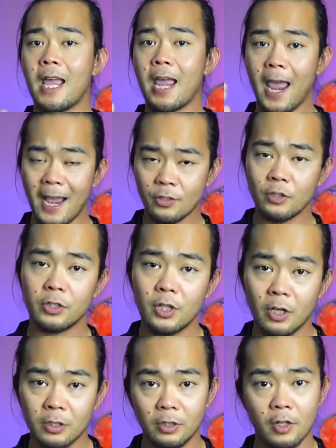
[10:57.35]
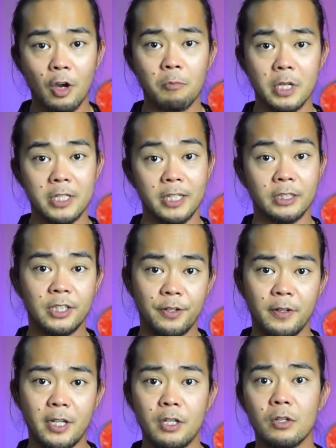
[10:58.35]
Ask your doctor how much
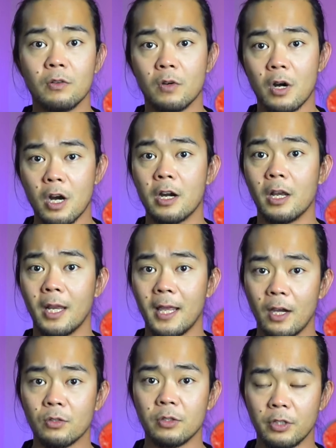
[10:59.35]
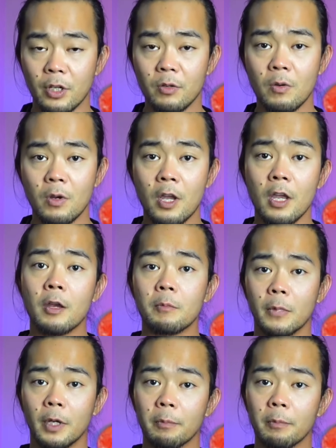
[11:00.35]
activity you are allowed to do, but